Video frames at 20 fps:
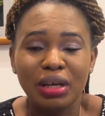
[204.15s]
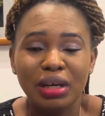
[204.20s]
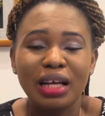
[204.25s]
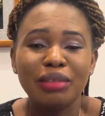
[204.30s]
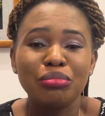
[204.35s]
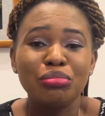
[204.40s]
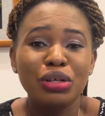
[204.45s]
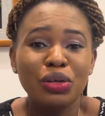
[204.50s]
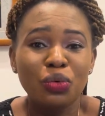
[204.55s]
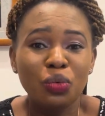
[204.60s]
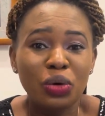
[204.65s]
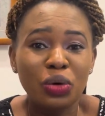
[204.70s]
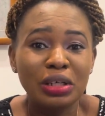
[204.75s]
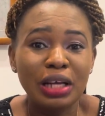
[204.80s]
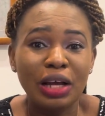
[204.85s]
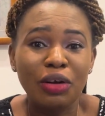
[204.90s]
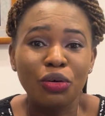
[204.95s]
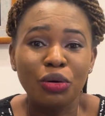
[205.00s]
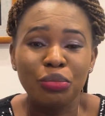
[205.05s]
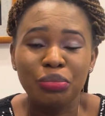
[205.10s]
And me, when I
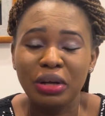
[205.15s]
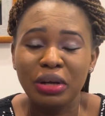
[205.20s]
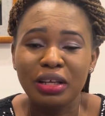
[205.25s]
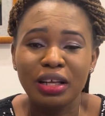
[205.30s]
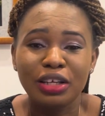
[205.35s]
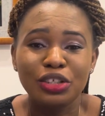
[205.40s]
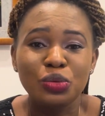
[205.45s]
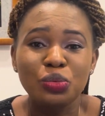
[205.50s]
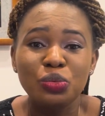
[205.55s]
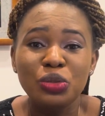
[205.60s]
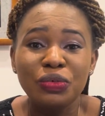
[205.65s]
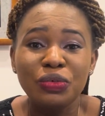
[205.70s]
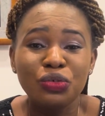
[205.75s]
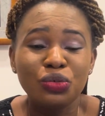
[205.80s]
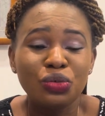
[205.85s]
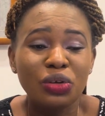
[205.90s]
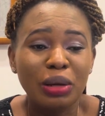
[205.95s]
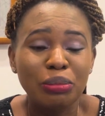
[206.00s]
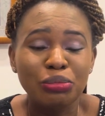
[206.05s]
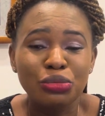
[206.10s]
got pregnant, you
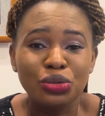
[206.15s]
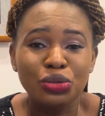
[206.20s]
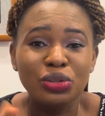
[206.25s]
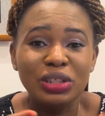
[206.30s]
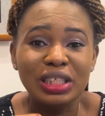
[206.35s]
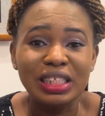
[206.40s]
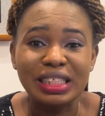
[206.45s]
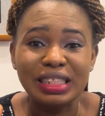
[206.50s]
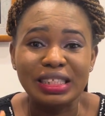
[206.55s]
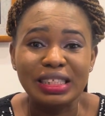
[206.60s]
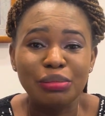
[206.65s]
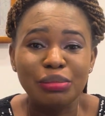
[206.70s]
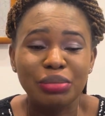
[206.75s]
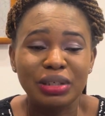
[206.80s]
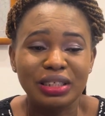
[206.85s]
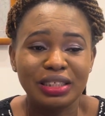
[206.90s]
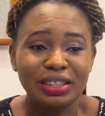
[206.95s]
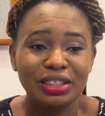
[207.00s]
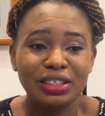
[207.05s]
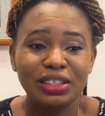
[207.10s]
even this slim
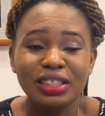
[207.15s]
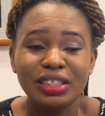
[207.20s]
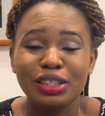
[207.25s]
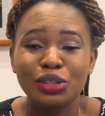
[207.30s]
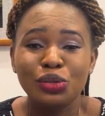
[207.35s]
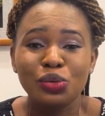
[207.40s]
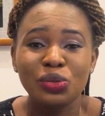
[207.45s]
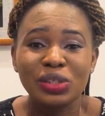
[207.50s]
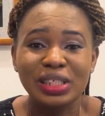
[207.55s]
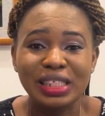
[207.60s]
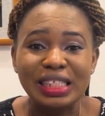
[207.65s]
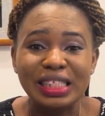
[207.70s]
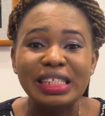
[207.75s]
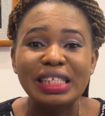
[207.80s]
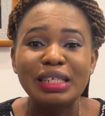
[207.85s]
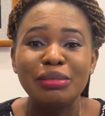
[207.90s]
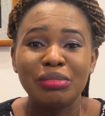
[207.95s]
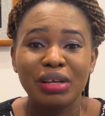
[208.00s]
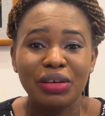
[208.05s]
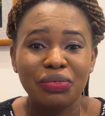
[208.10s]
person, she is so
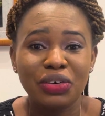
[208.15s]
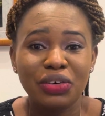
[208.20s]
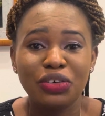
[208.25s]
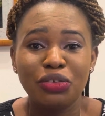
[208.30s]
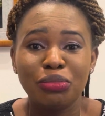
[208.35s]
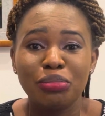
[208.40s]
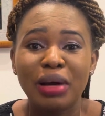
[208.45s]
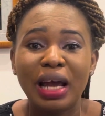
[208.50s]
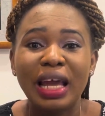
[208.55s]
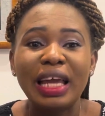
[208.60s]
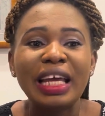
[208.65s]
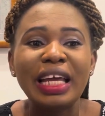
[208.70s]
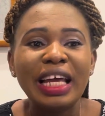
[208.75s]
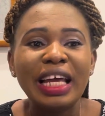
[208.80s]
slim, a friend of mine,